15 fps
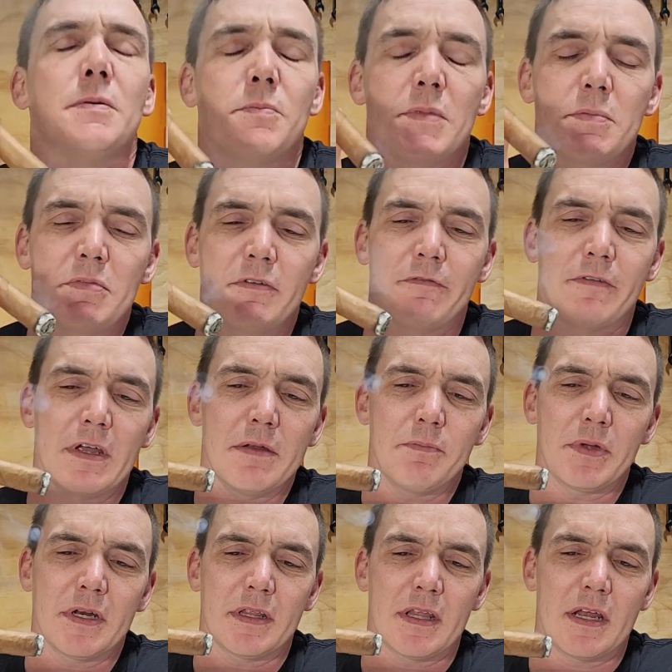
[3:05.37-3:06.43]
Maybe a
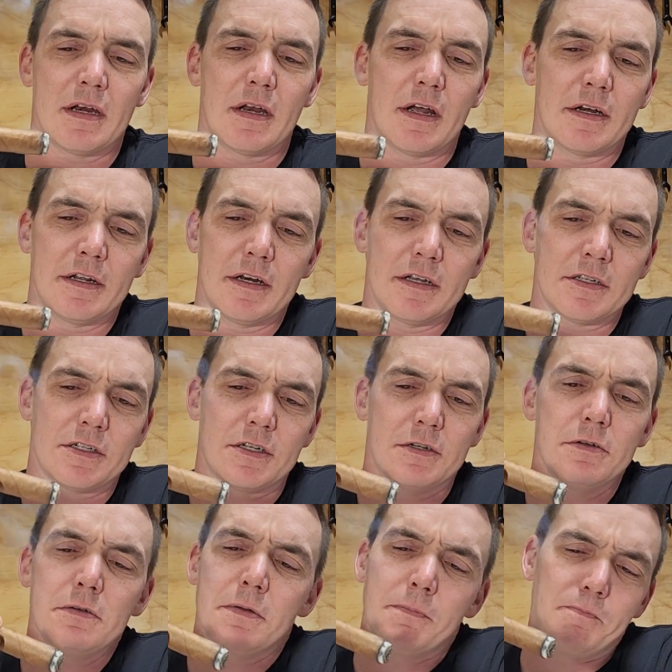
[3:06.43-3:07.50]
faint bit of that nuttiness
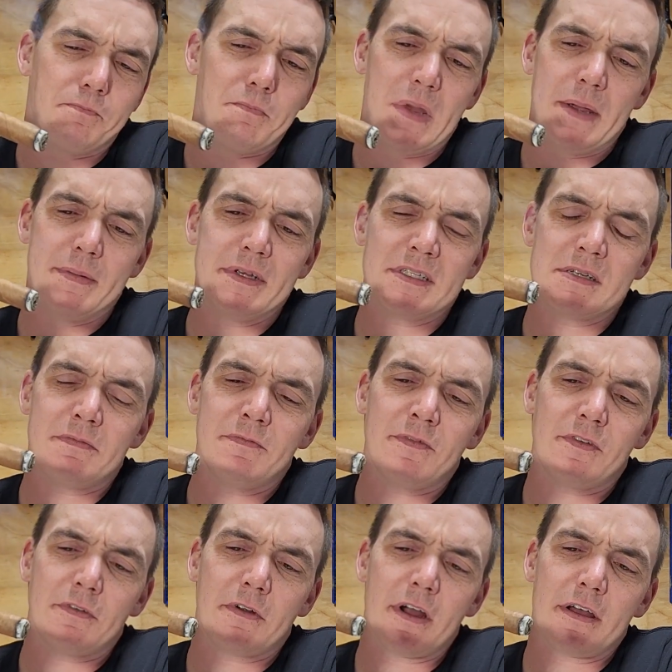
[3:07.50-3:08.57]
too, maybe some
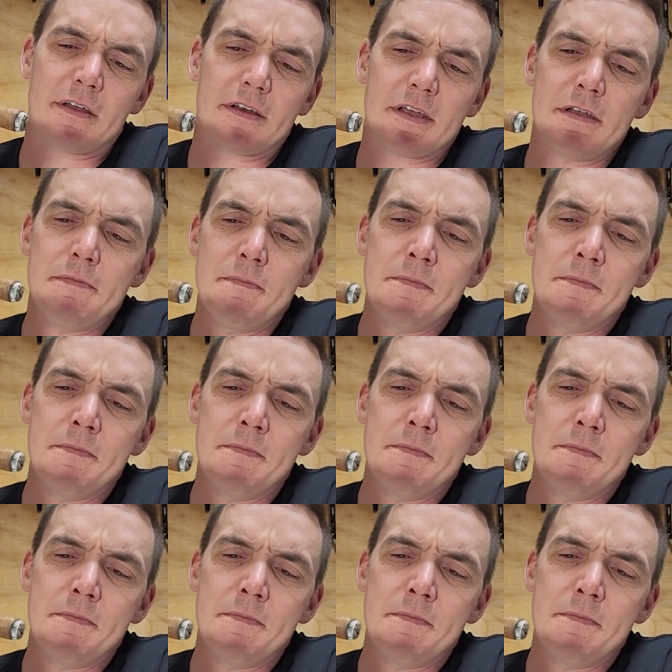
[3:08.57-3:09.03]
florality.